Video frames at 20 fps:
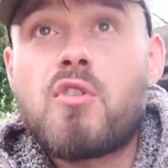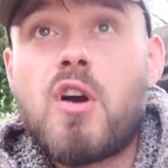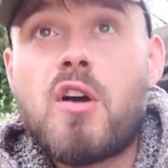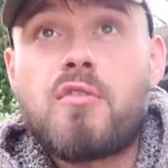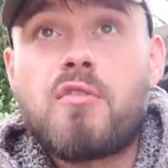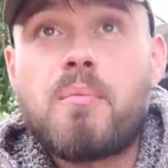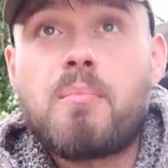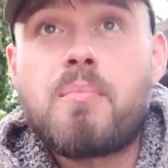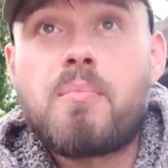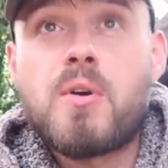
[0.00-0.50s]

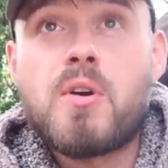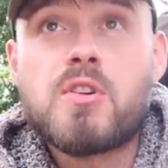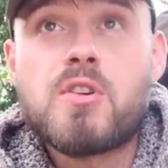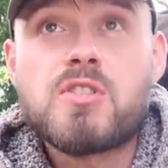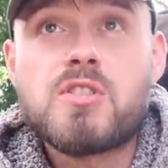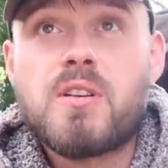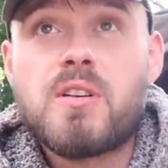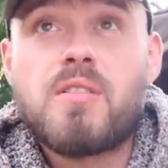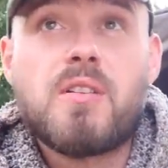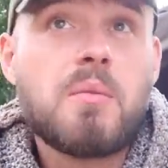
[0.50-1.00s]
off a
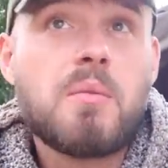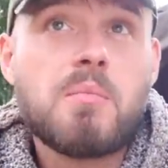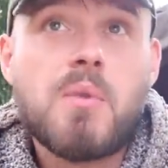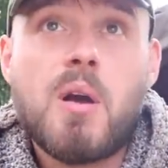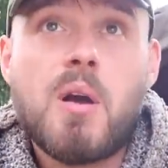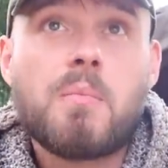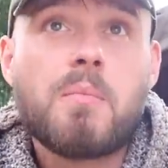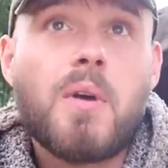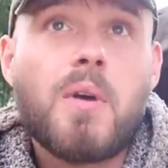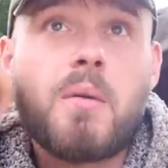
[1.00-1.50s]
bush.
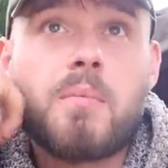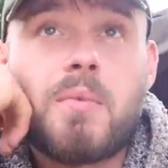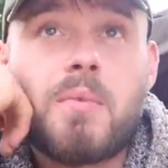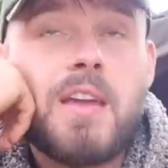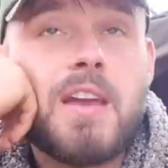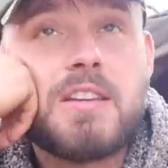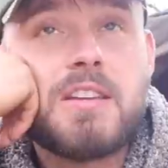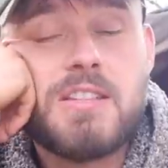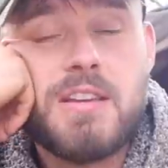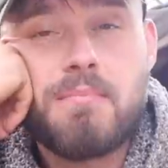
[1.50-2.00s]
I'm
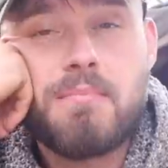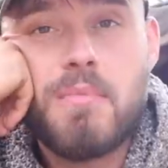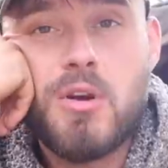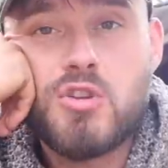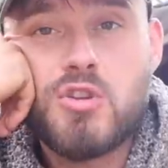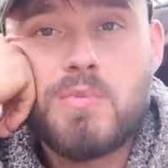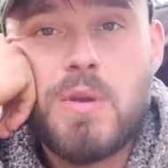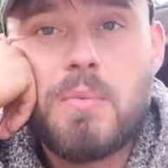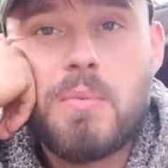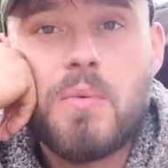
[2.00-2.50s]
guessing
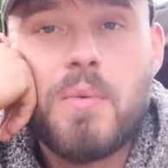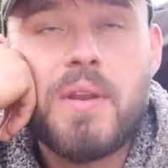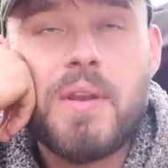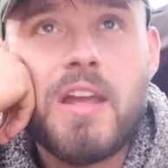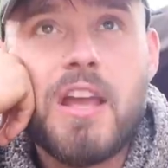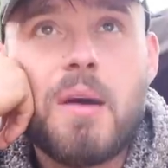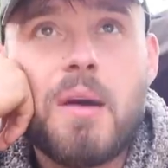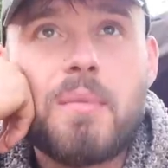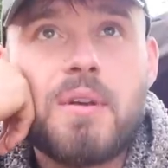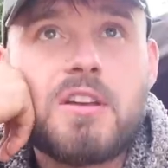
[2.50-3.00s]
most people when
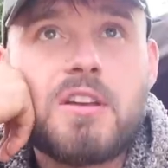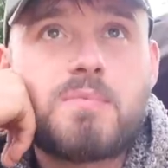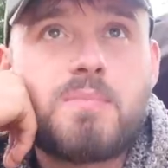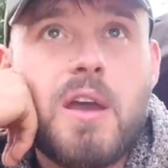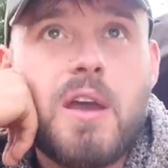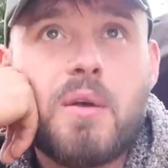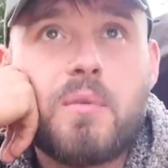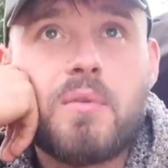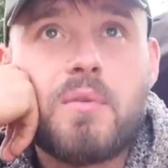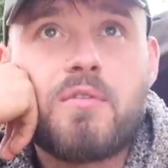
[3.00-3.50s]
they come in this
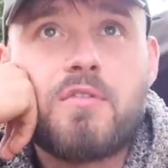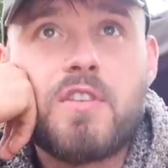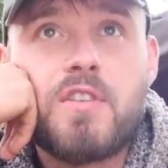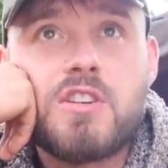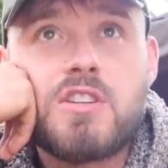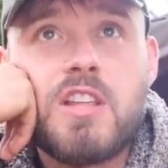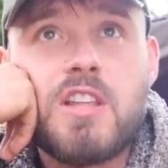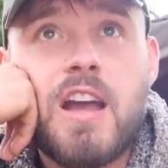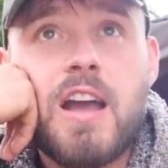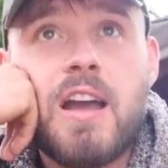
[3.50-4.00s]
peg would
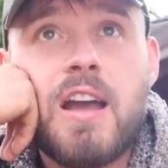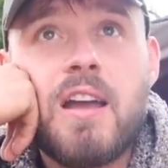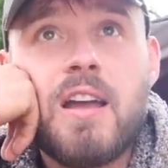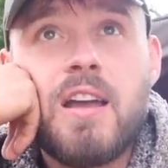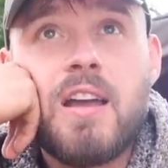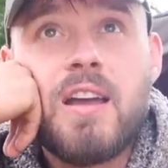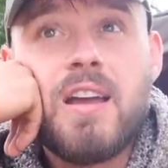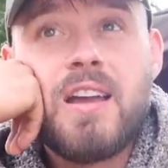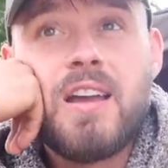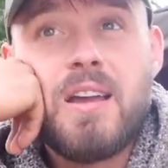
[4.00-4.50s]
fish that.
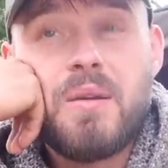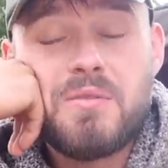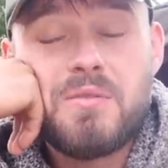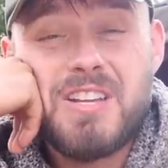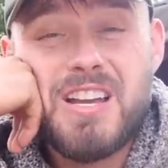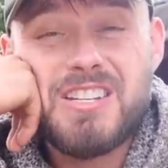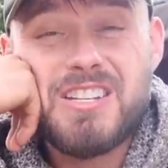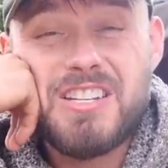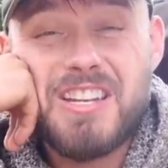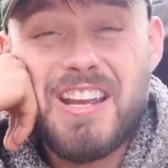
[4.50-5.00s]
It
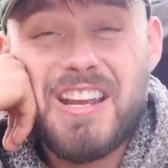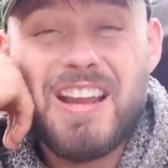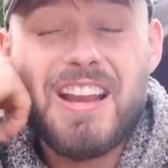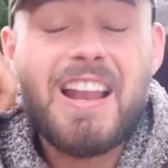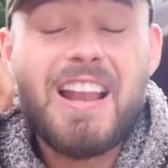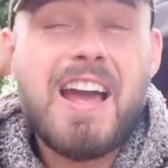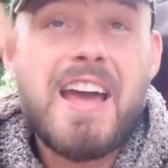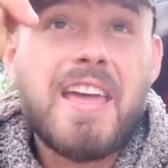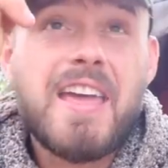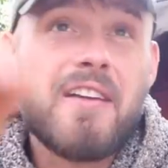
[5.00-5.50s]
was actually
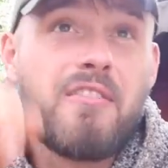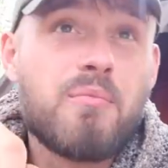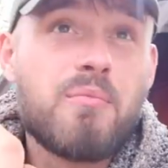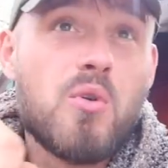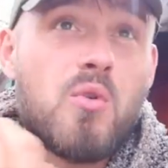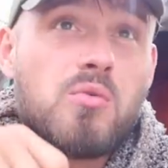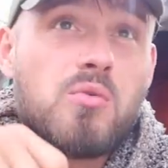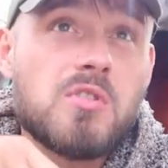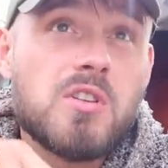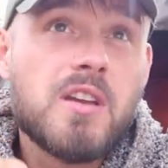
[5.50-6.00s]
clay. I've
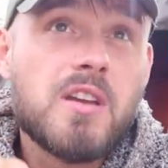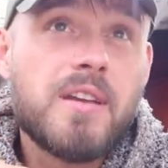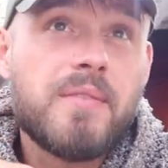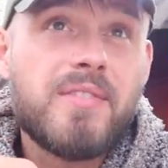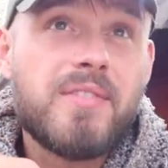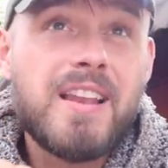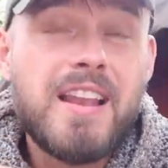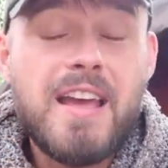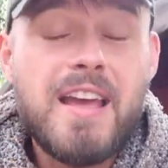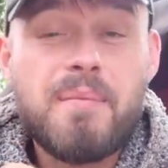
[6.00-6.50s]
pulled the
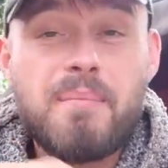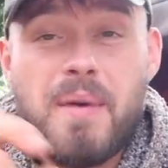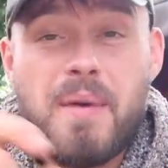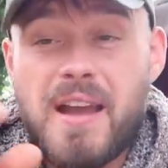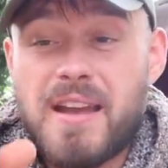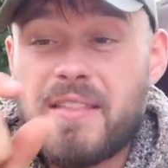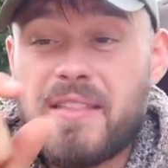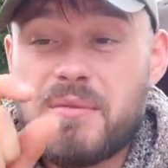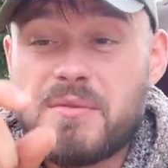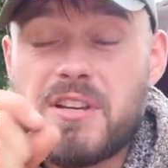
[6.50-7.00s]
lead
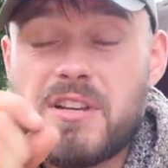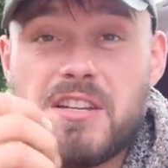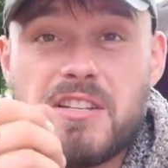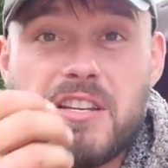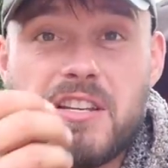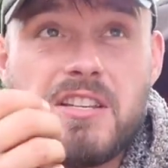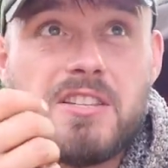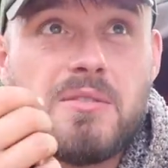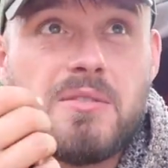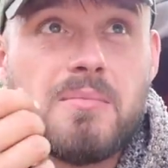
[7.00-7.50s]
back and there was
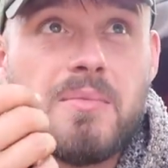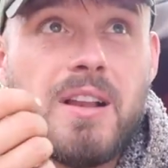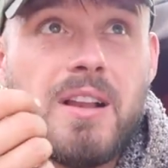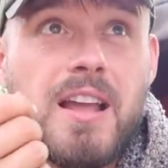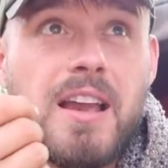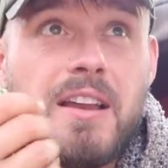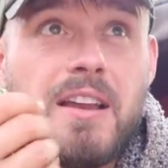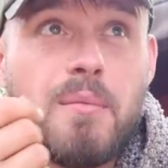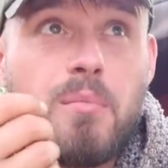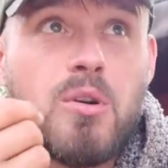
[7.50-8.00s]
actually some
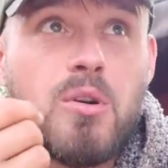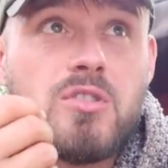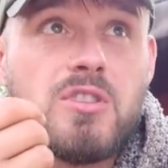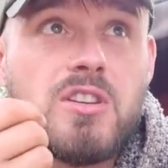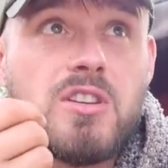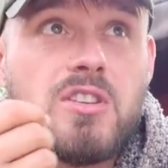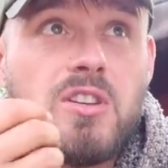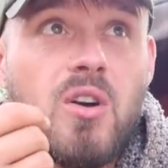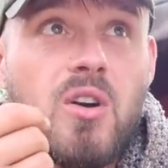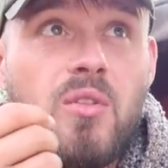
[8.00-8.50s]
clay
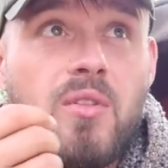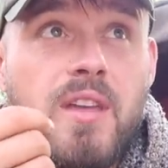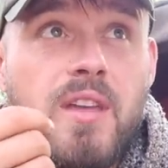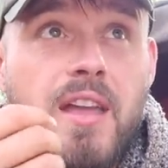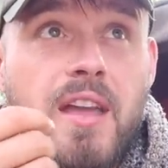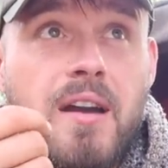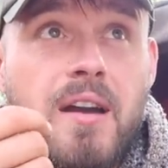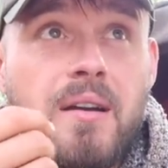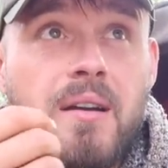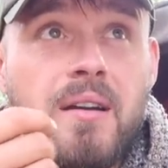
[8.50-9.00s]
deposits on
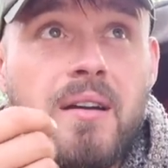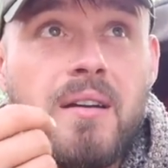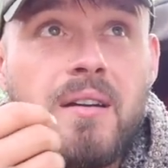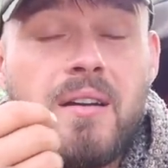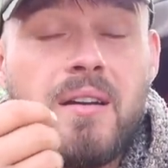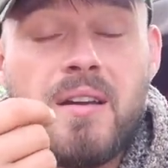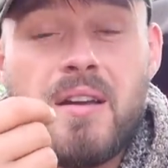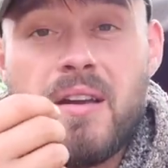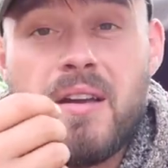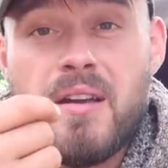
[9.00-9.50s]
the
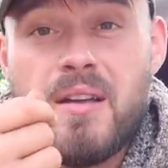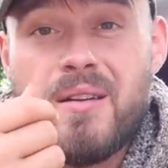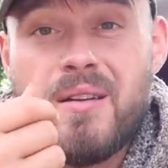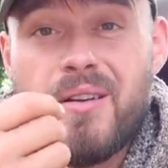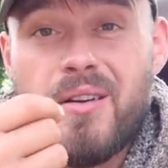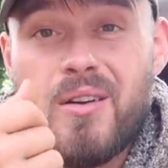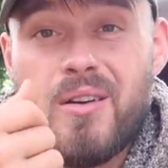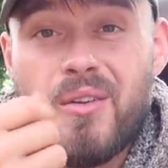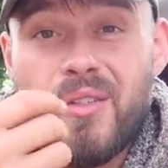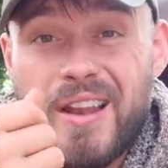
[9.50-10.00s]

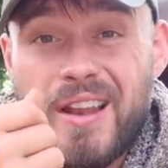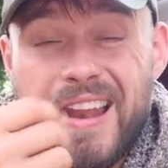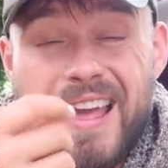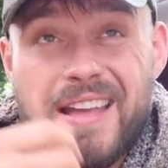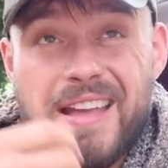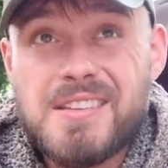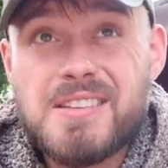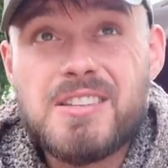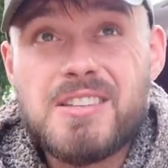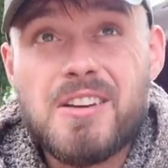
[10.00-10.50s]

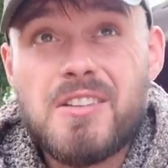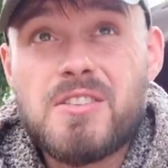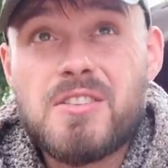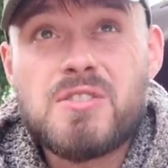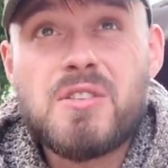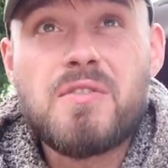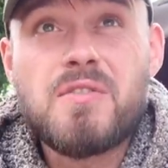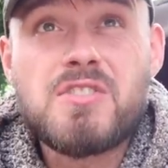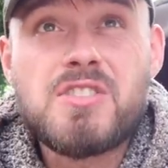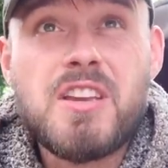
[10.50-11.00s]
lead, so
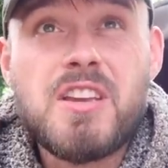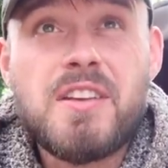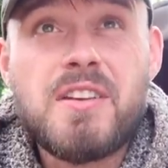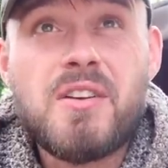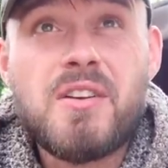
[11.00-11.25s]
there's obviously a